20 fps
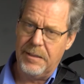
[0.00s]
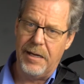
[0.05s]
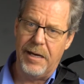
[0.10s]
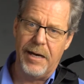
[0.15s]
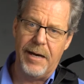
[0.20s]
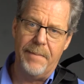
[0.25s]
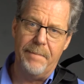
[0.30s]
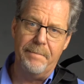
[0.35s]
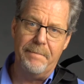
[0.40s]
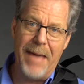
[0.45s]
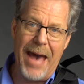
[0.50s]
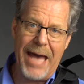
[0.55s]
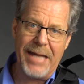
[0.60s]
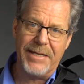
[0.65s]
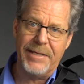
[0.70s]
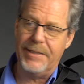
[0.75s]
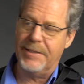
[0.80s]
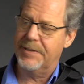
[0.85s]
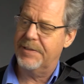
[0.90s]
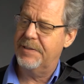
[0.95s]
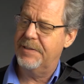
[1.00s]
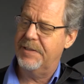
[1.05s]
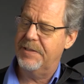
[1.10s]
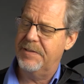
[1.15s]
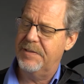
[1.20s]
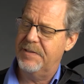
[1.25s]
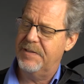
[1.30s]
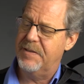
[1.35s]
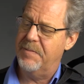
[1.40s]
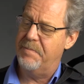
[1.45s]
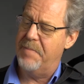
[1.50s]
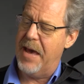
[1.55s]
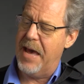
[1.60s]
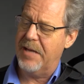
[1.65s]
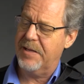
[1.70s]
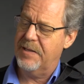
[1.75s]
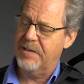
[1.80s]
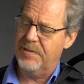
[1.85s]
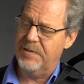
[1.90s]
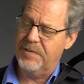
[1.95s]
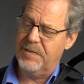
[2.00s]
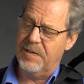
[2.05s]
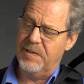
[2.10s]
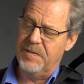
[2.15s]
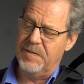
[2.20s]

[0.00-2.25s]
Batis. This is the Batis